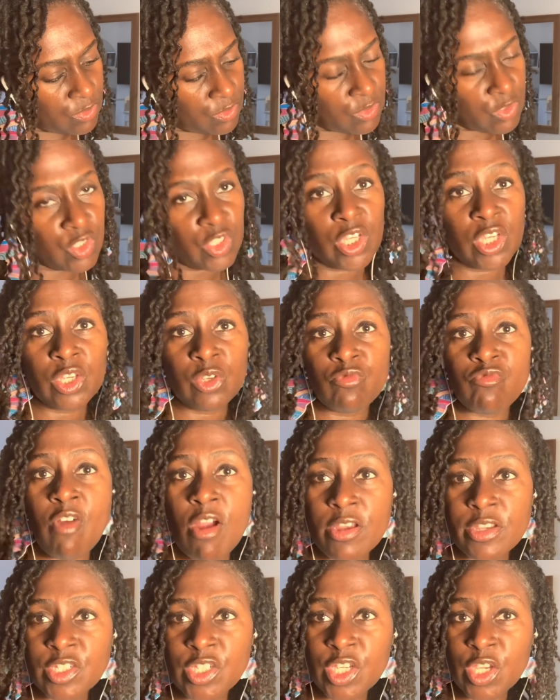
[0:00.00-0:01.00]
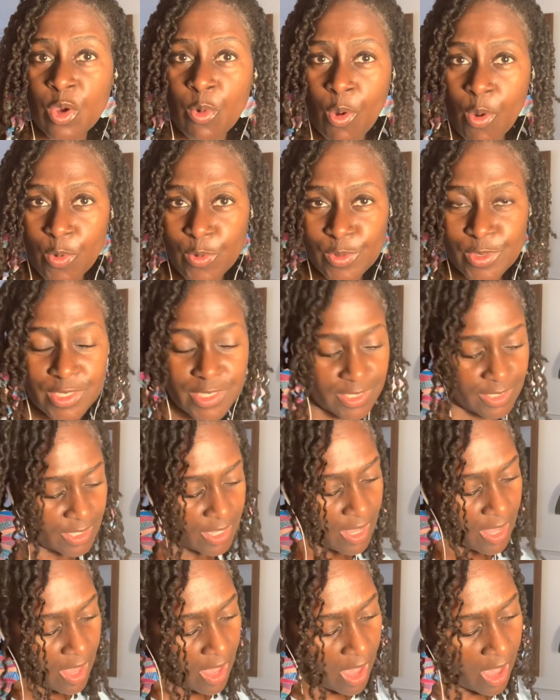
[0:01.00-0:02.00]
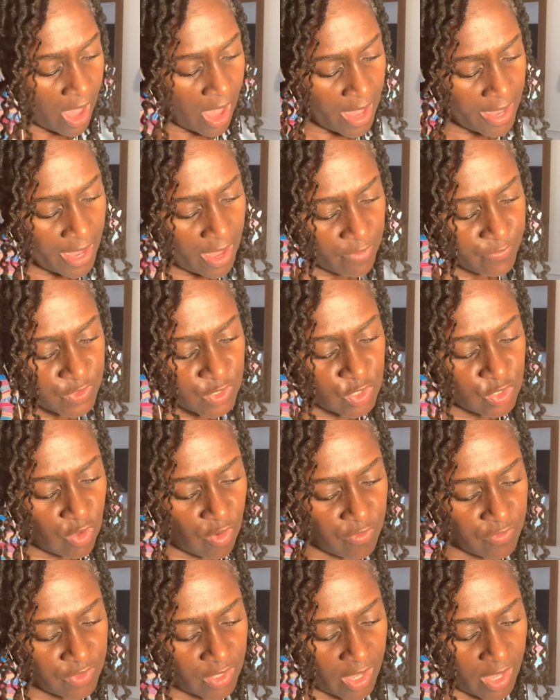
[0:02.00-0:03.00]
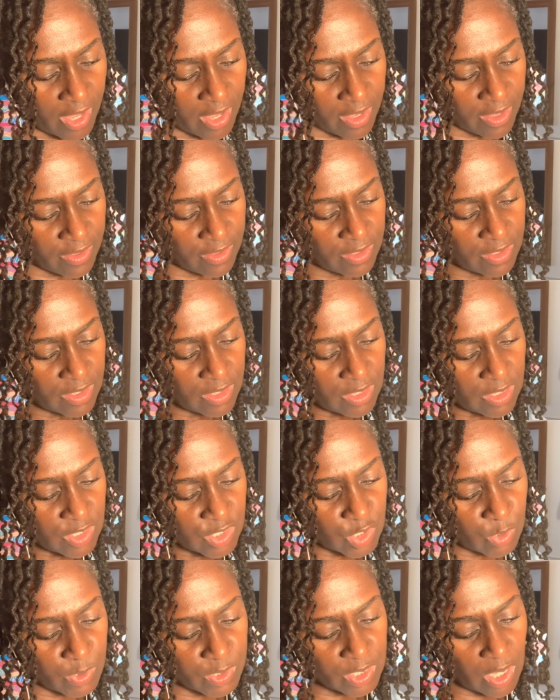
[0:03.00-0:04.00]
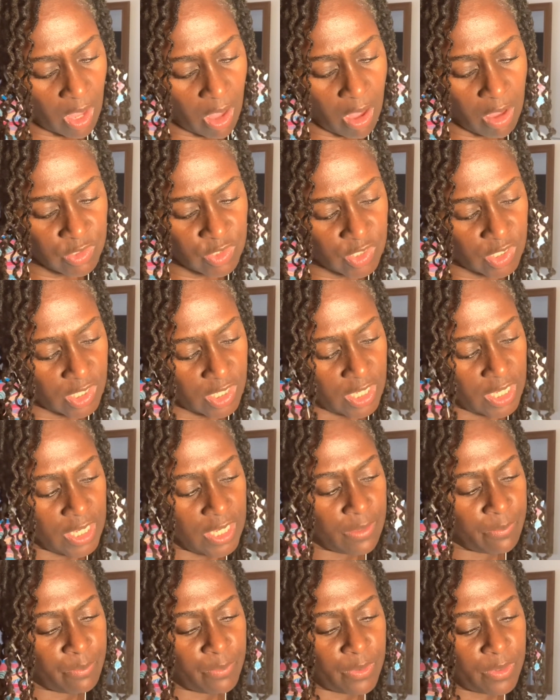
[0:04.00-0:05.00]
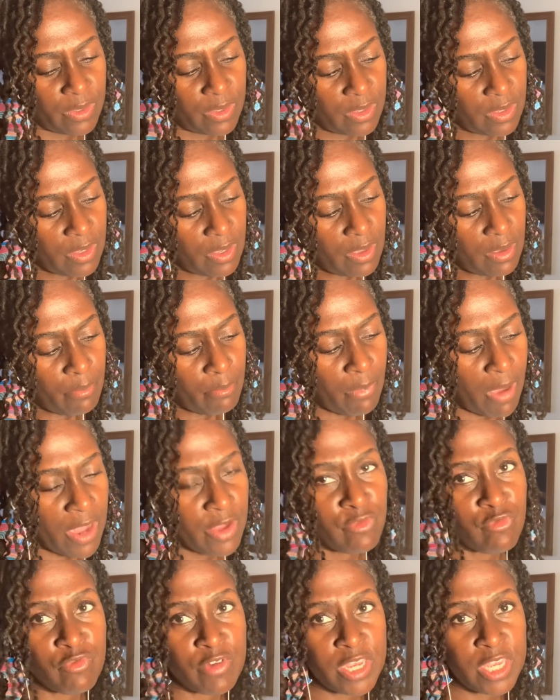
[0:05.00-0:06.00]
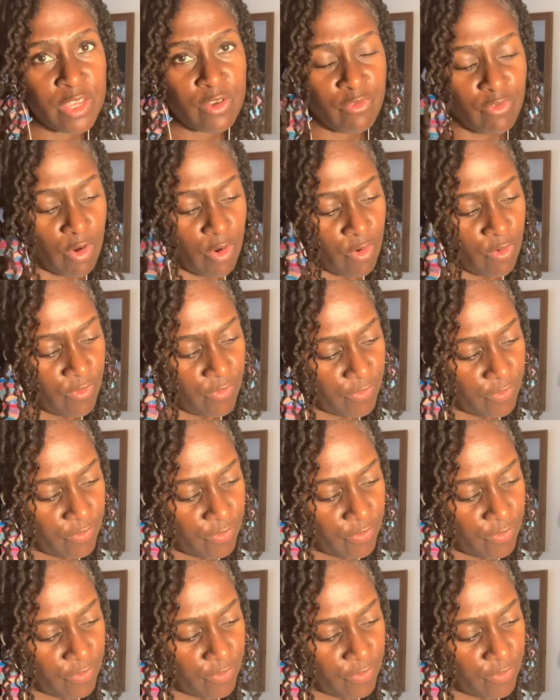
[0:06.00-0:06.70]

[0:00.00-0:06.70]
She quotes, "I have soft hair, so it's hard to keep my regrowth